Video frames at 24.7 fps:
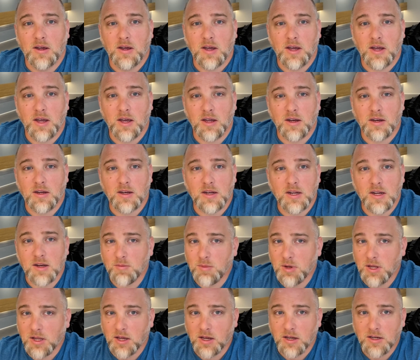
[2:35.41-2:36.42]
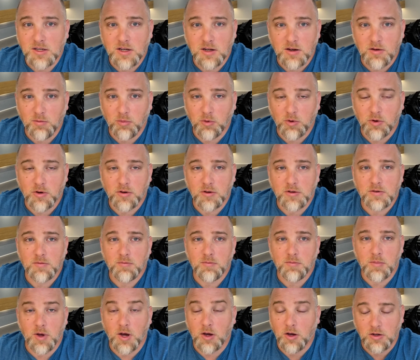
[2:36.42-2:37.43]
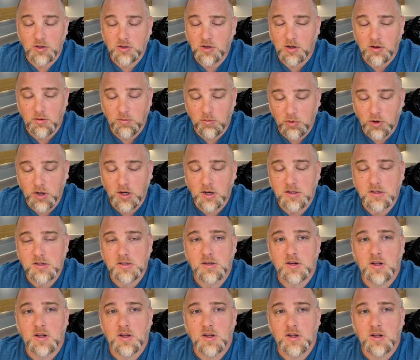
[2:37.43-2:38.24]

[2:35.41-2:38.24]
and it hit me like a ton of bricks,